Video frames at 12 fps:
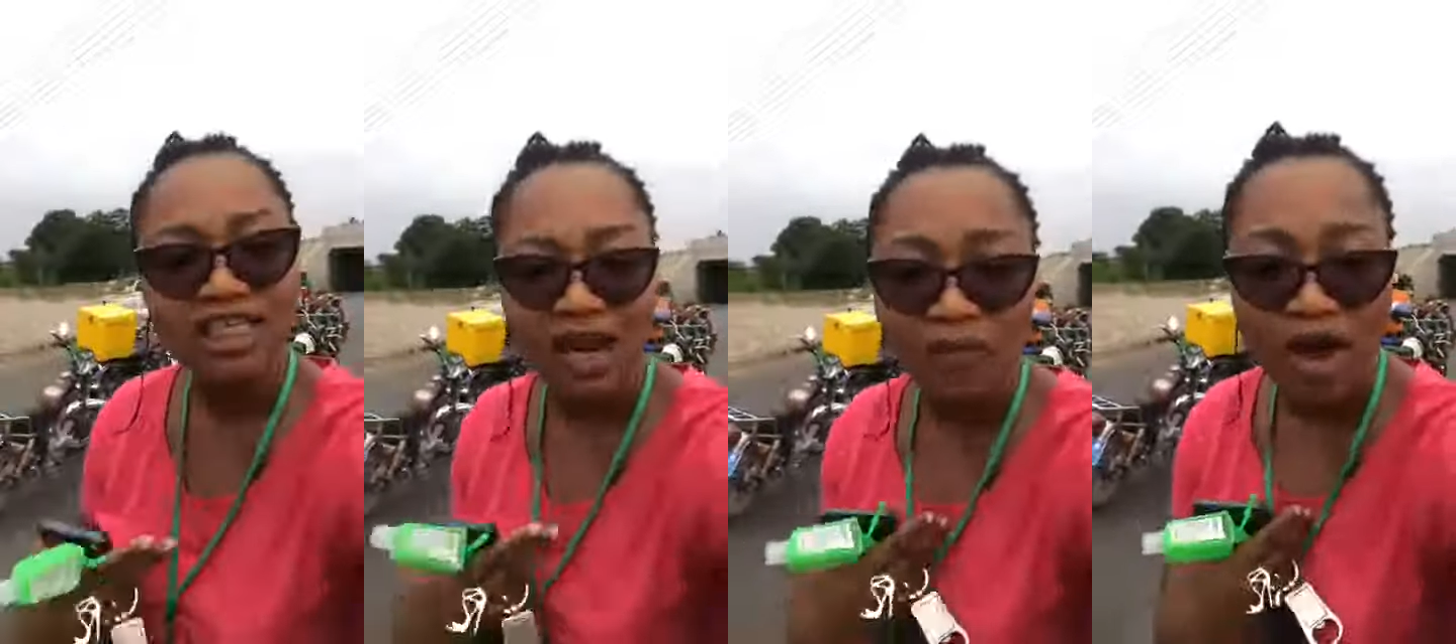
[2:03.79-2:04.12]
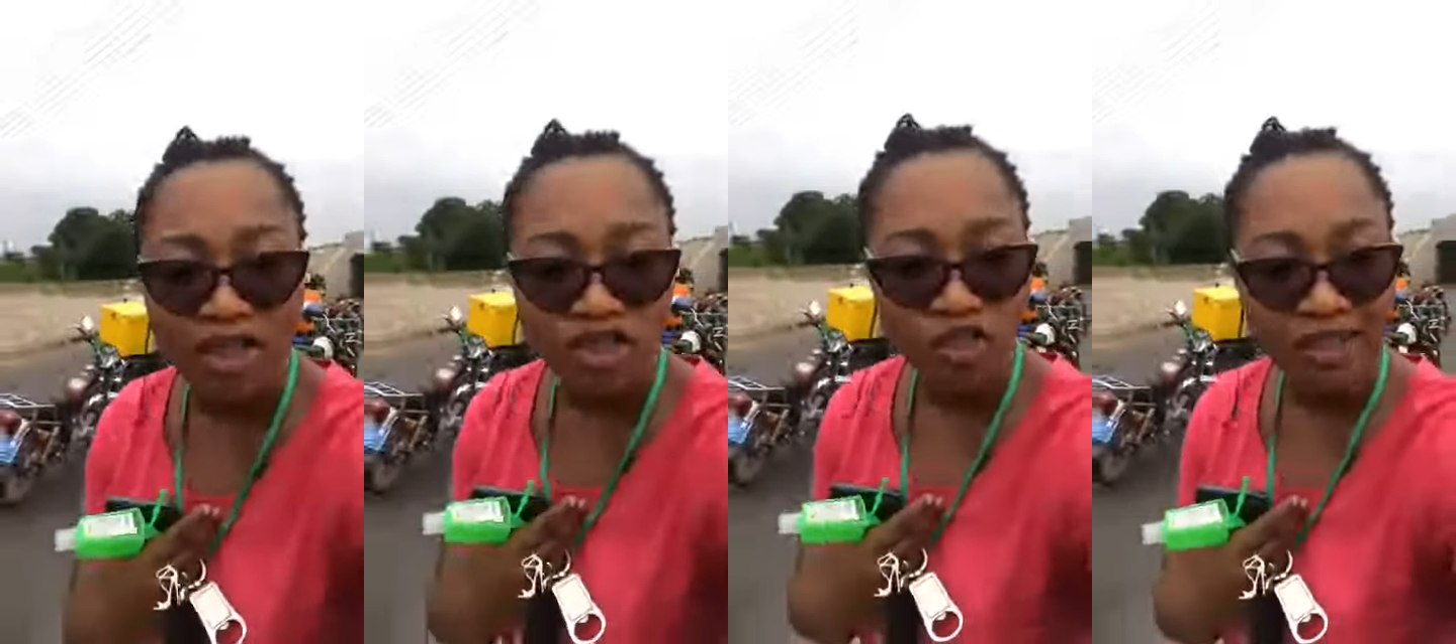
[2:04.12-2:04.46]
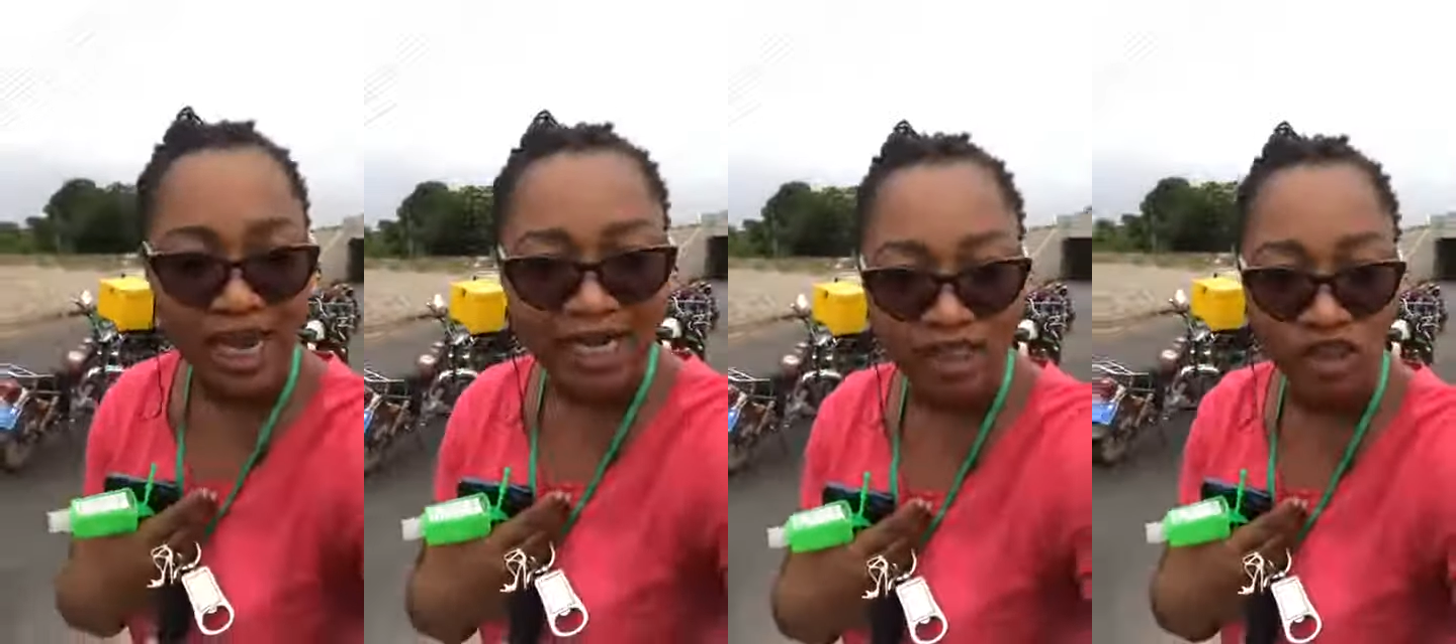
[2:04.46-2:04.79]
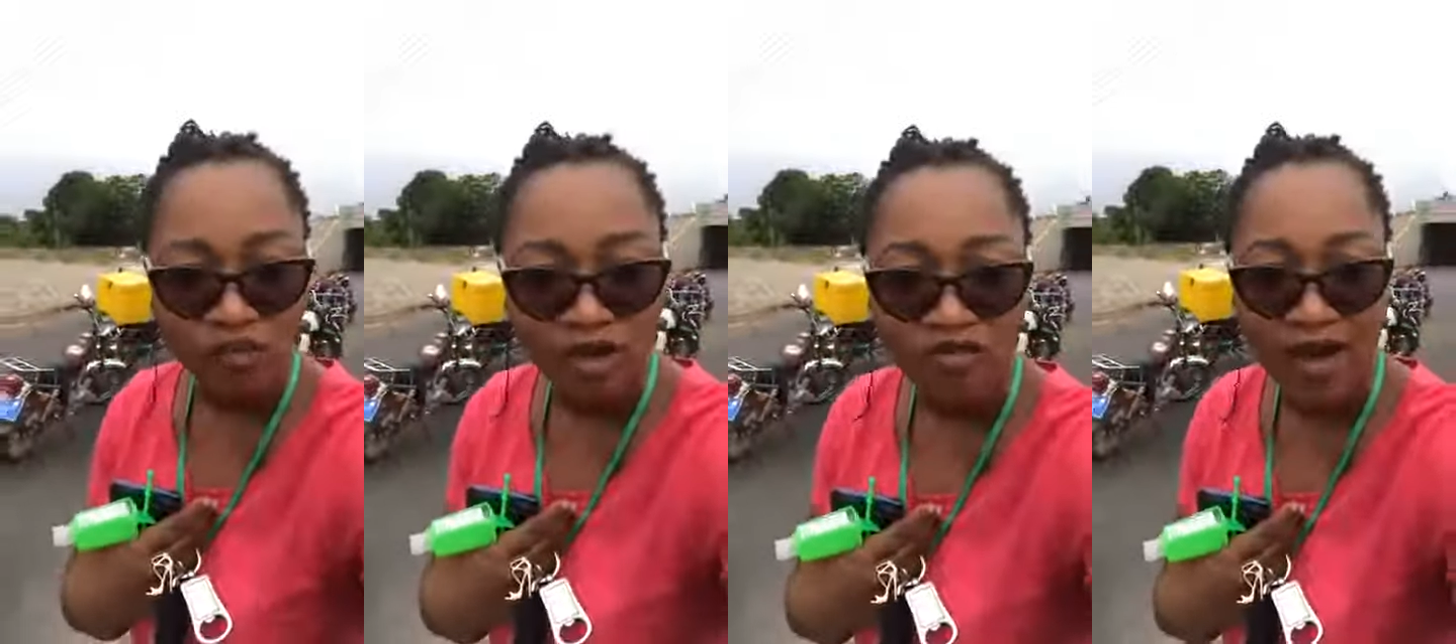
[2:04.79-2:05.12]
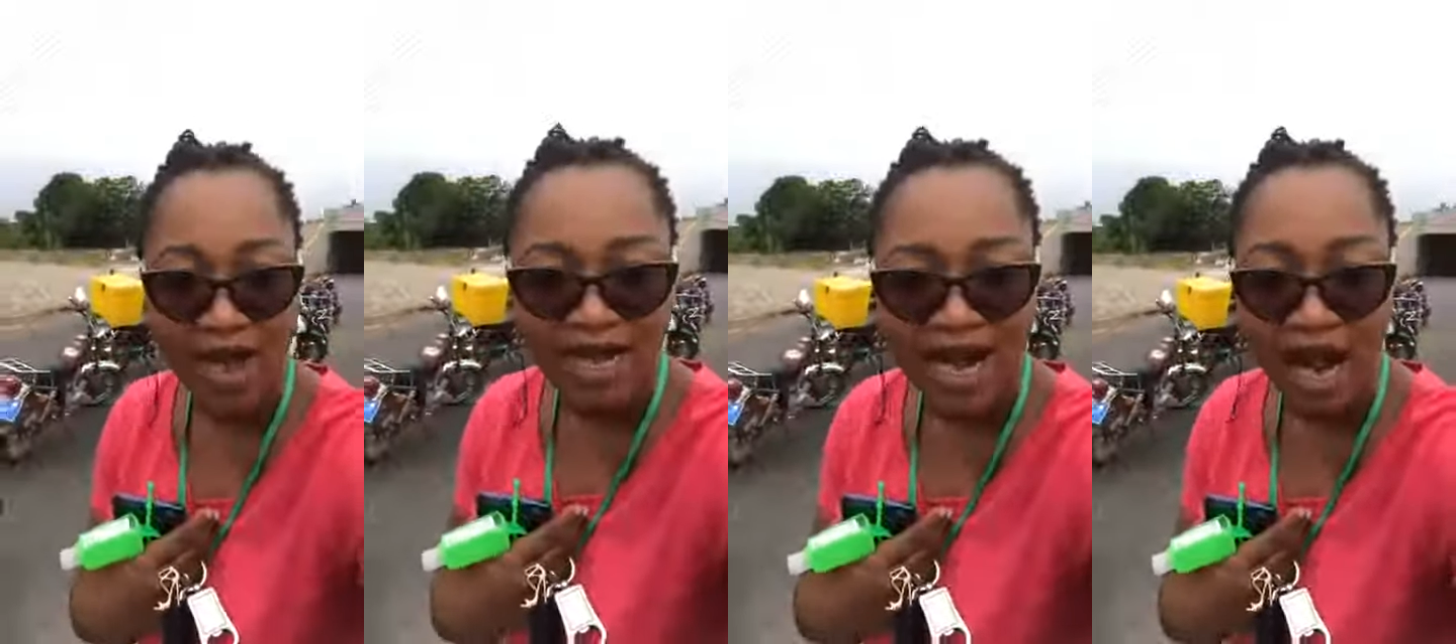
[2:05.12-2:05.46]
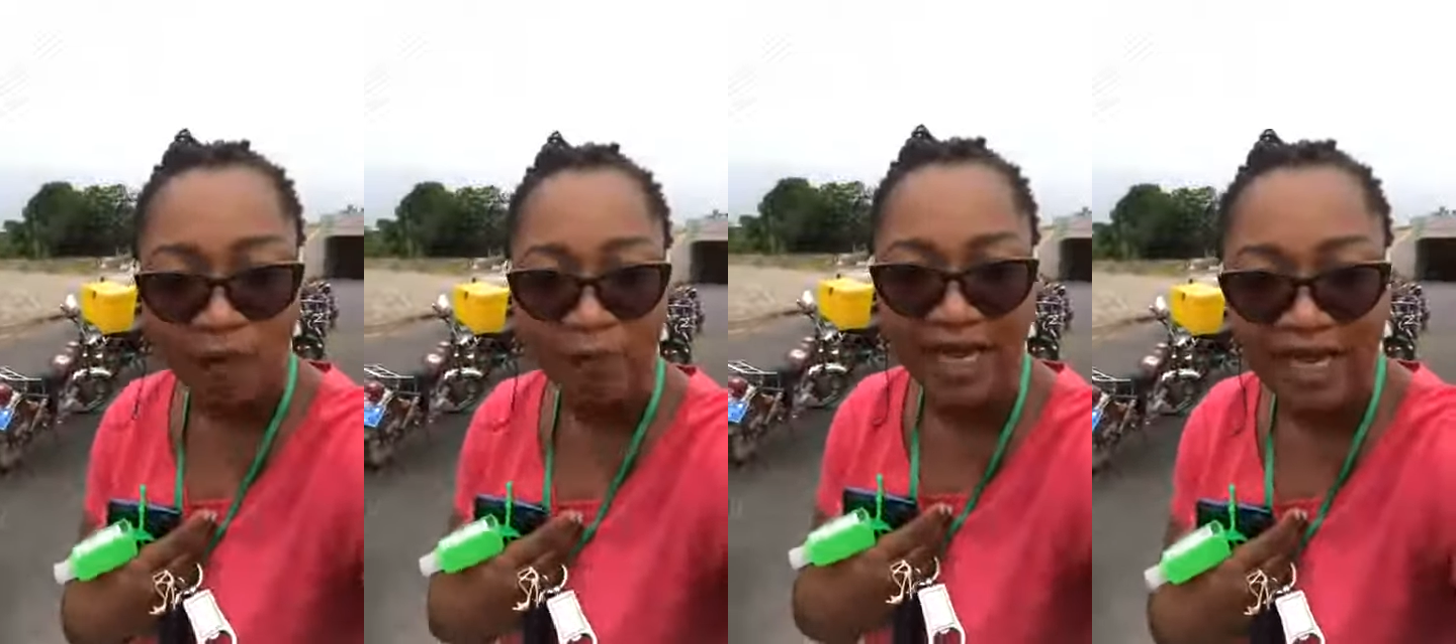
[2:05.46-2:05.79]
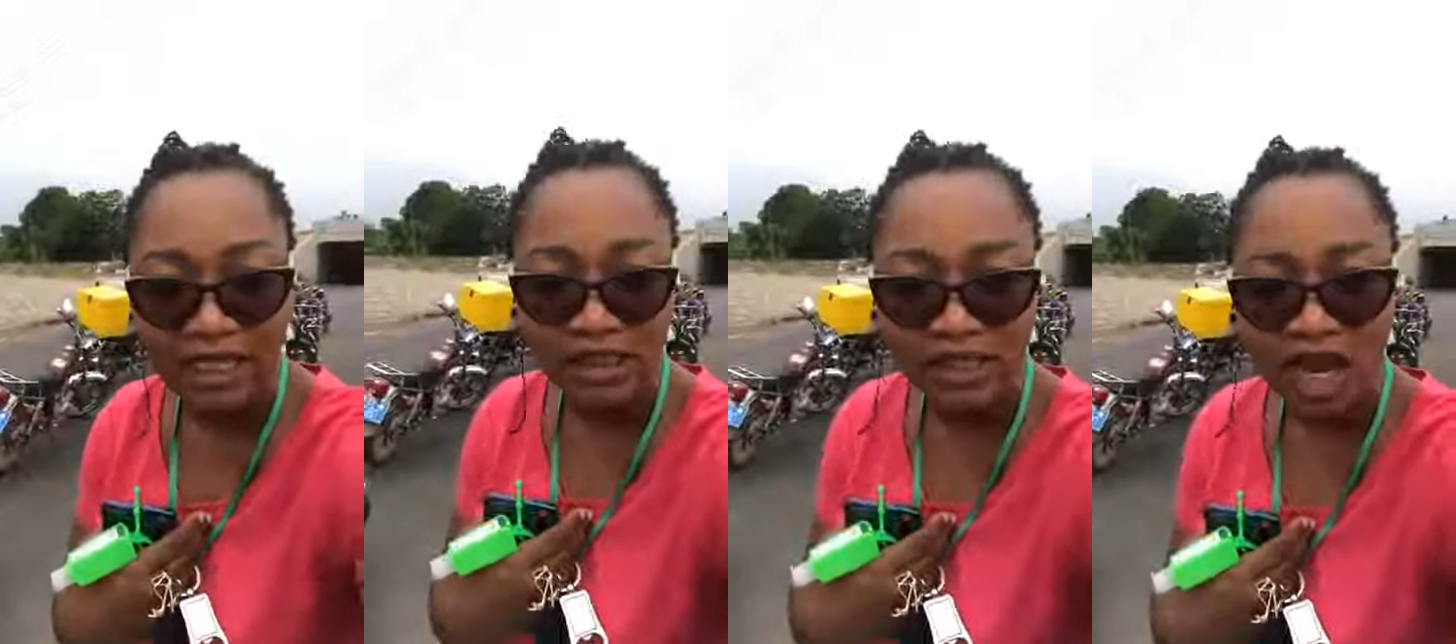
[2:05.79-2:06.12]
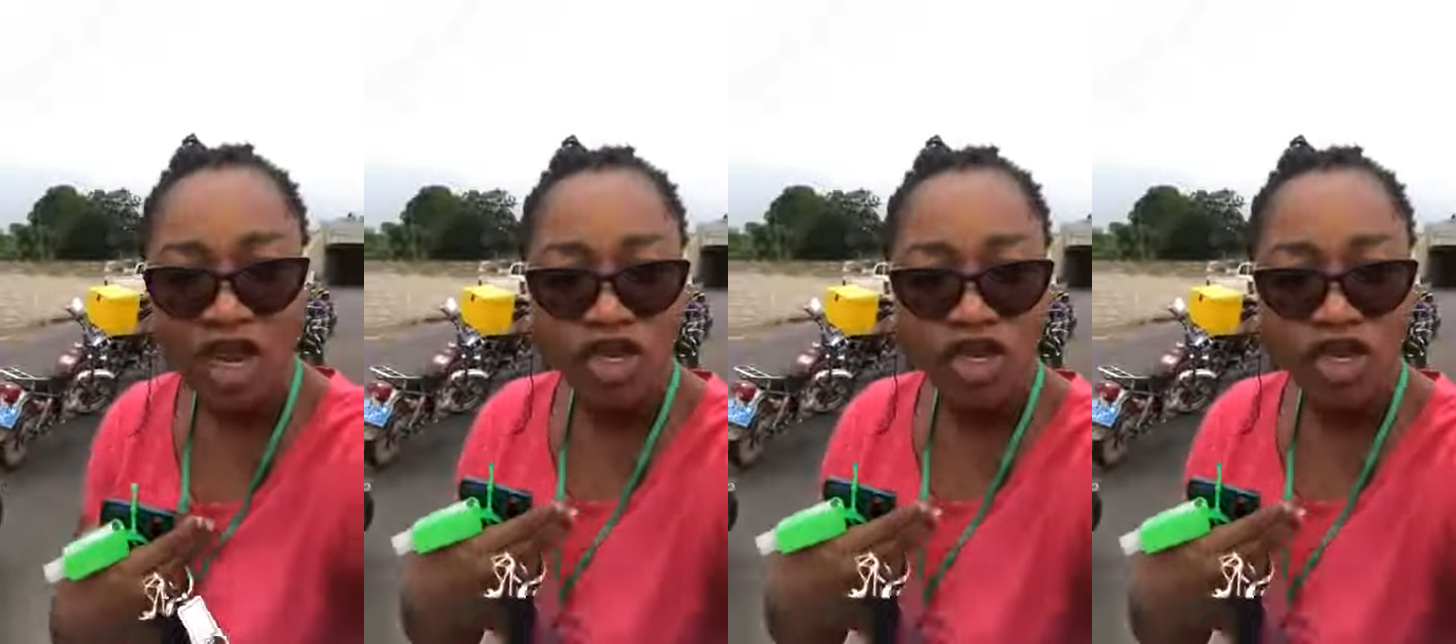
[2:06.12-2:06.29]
Someone should send it to me right now, please.